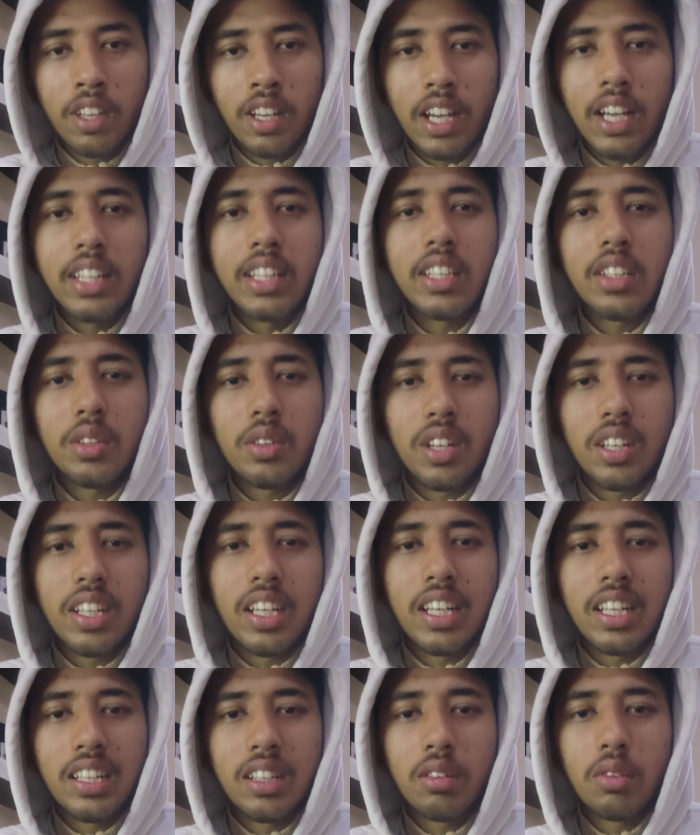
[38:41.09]
I think you are
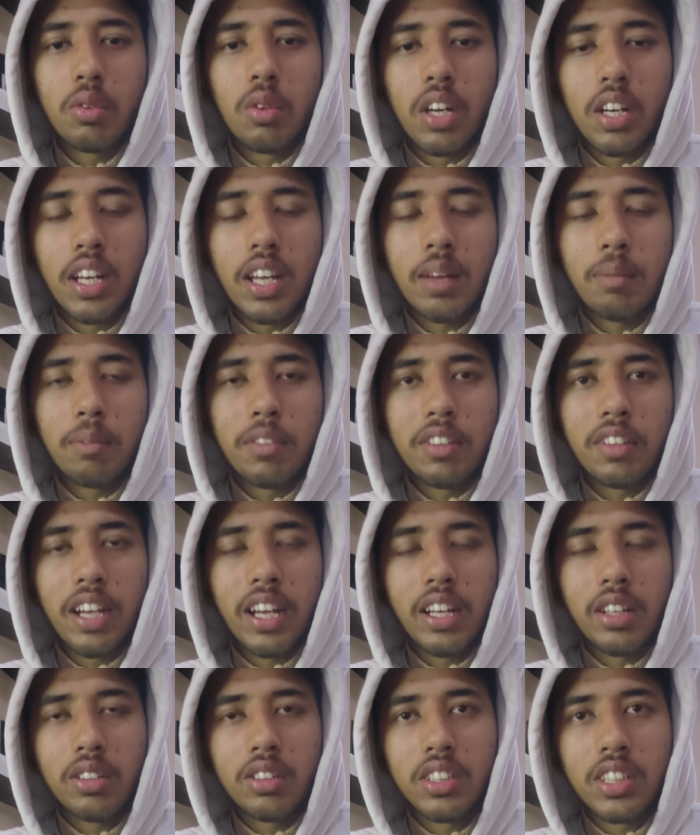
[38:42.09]
getting what I am
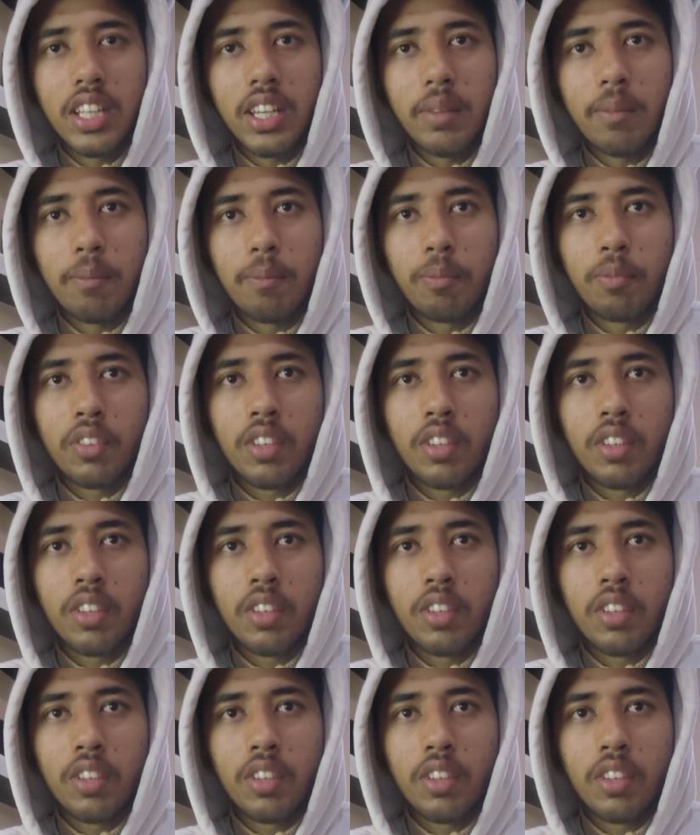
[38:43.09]
trying to say.